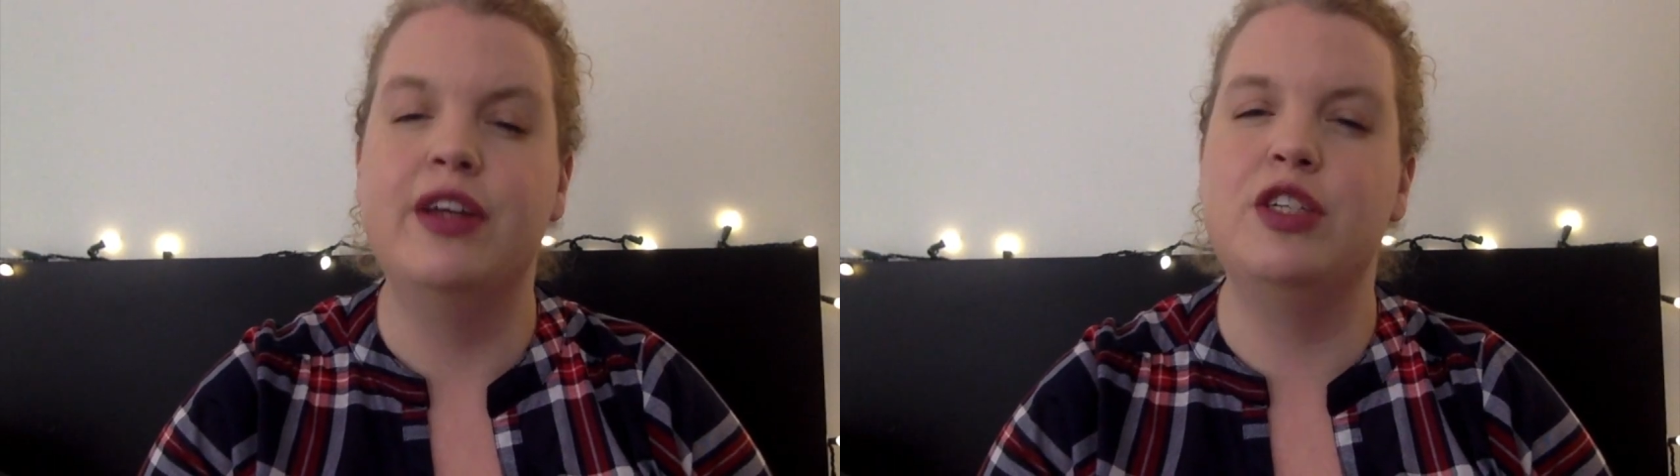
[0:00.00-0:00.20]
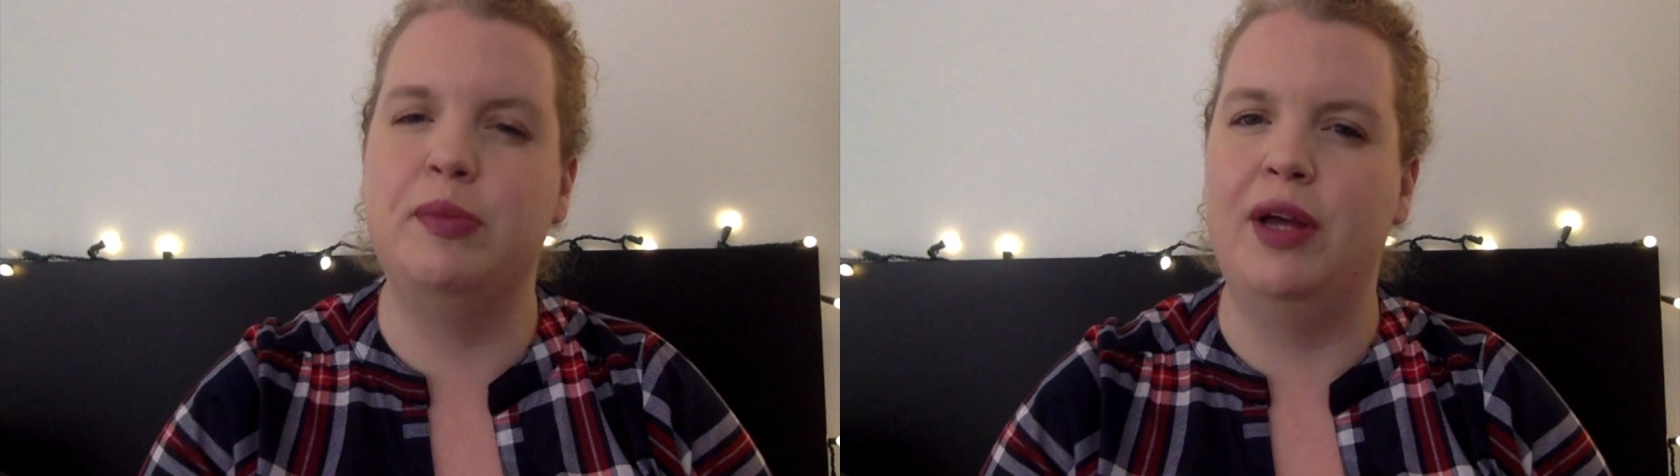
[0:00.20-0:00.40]

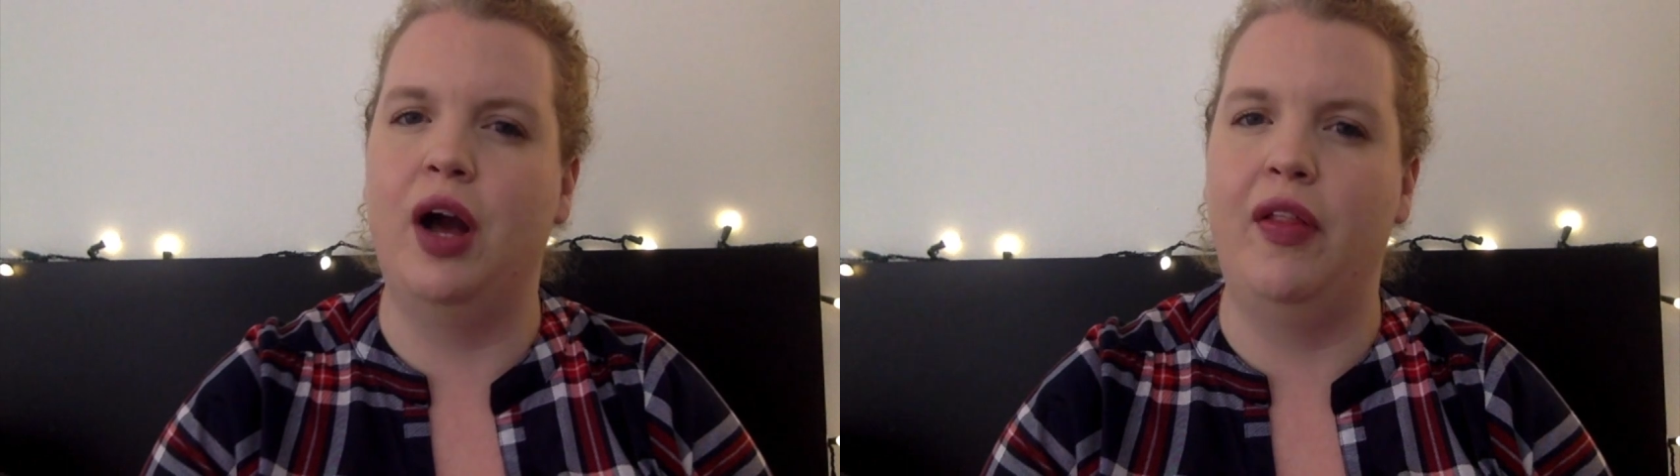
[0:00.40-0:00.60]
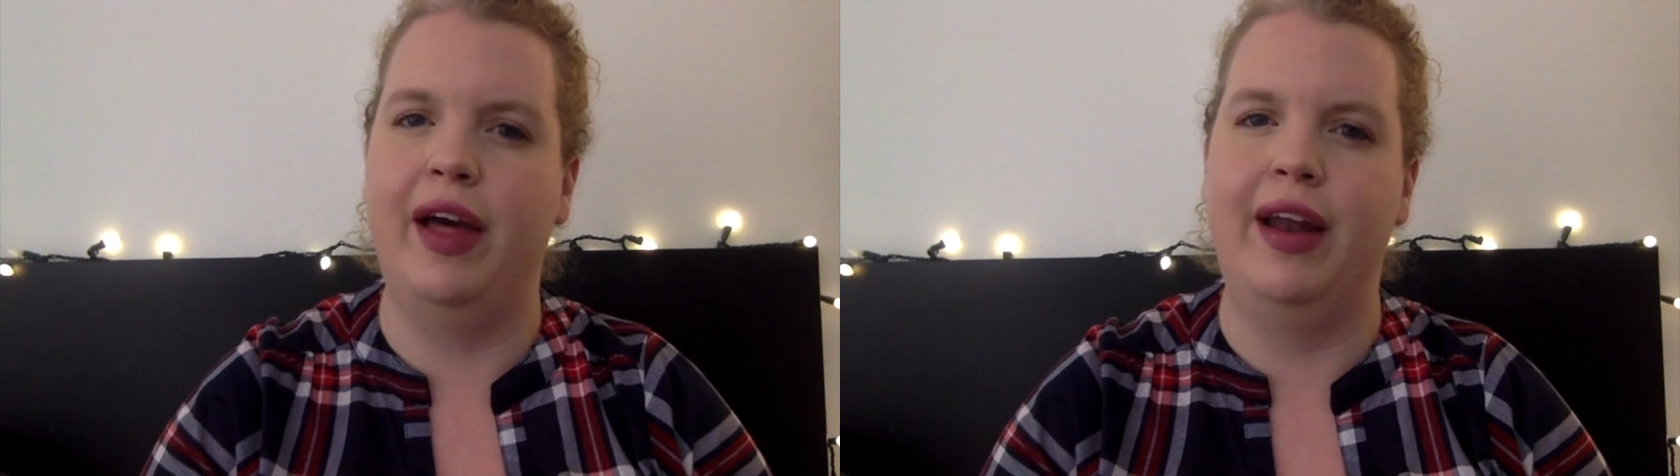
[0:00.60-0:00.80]
to be
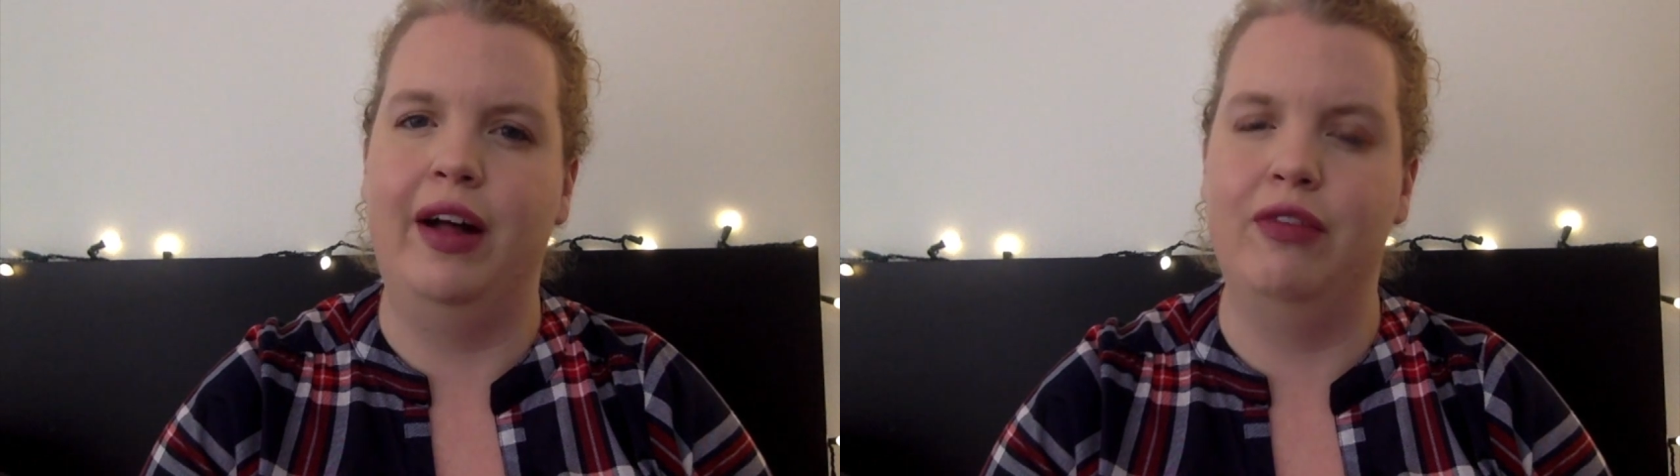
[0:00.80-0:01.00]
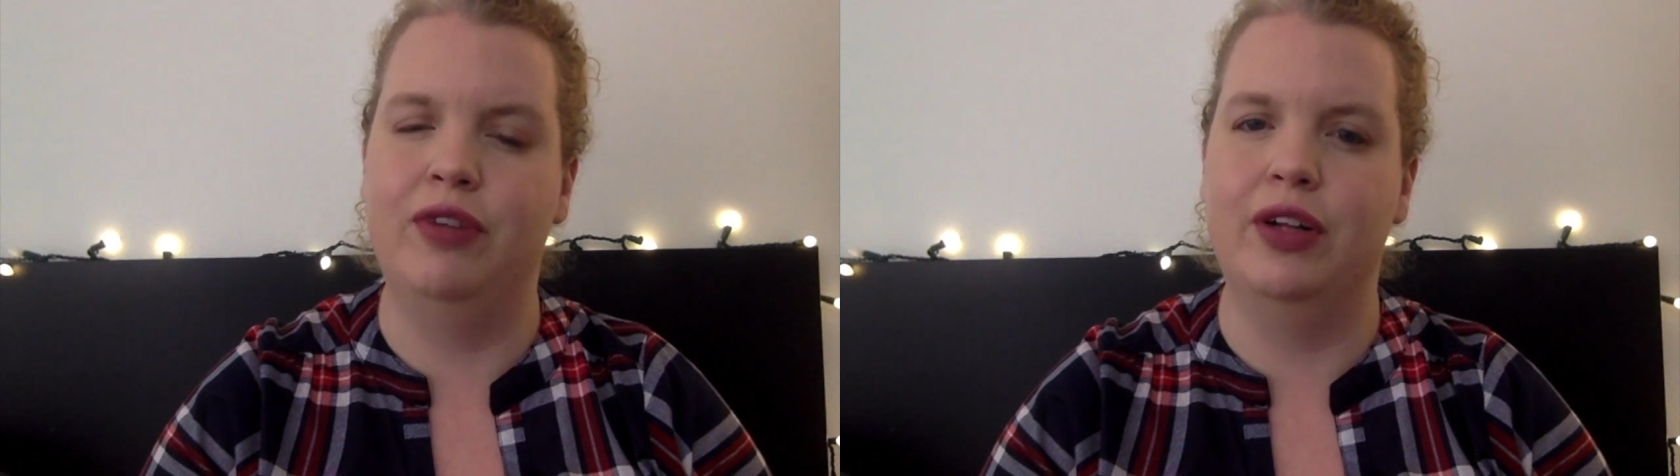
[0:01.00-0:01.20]
all that
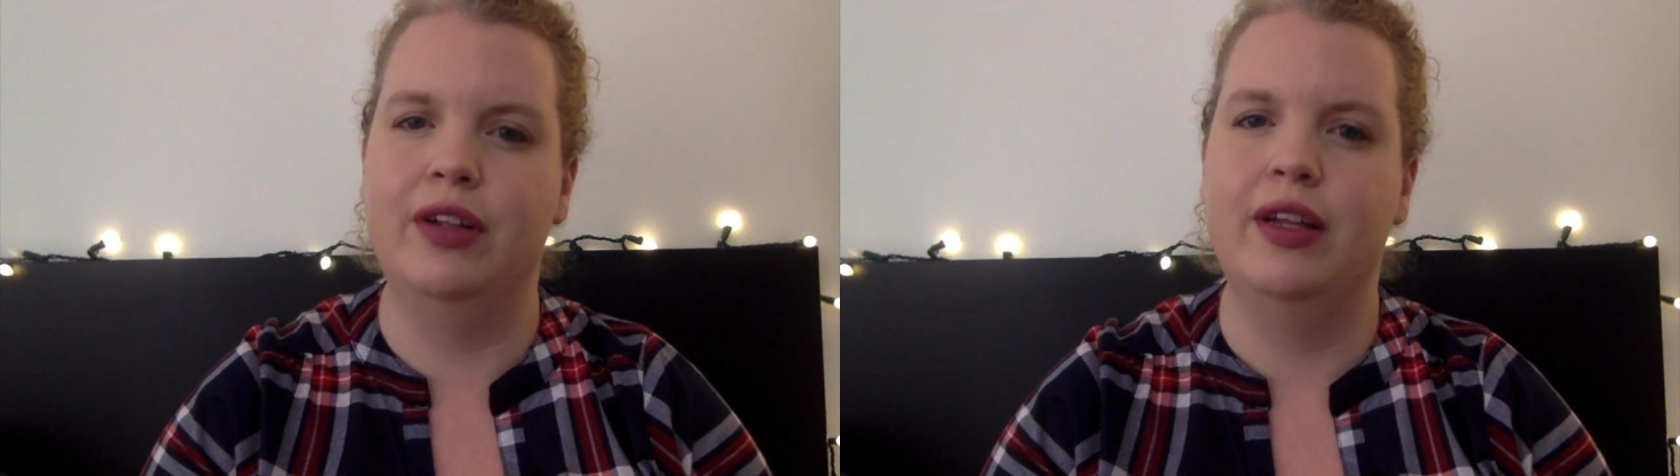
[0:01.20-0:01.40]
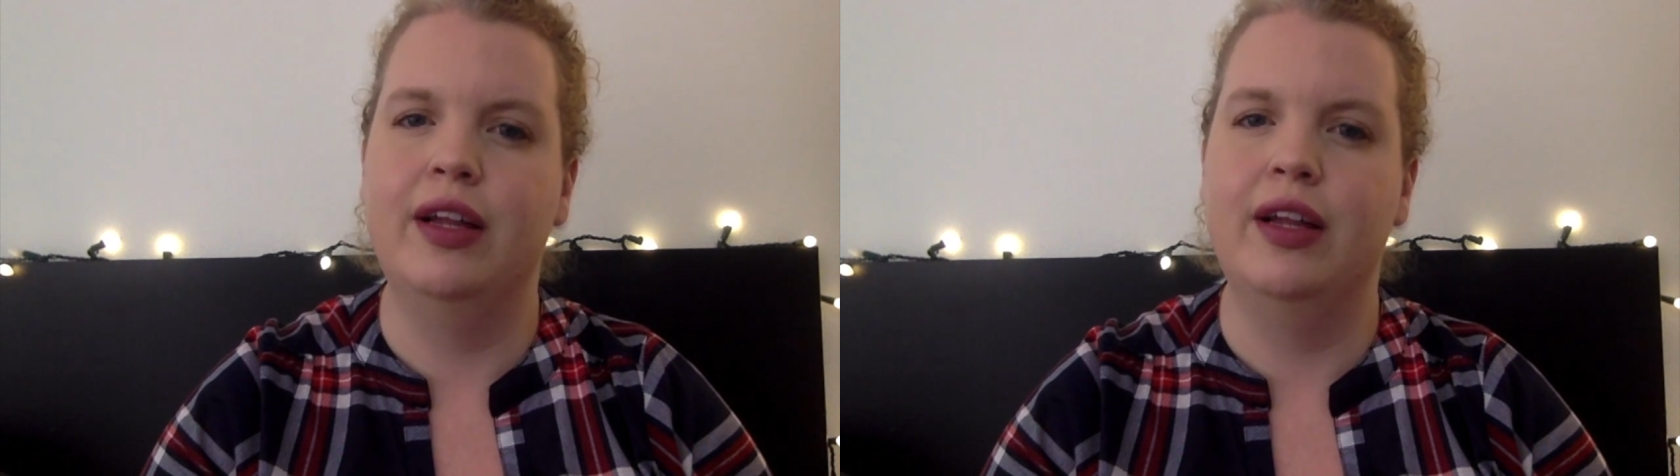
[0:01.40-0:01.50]
helpful.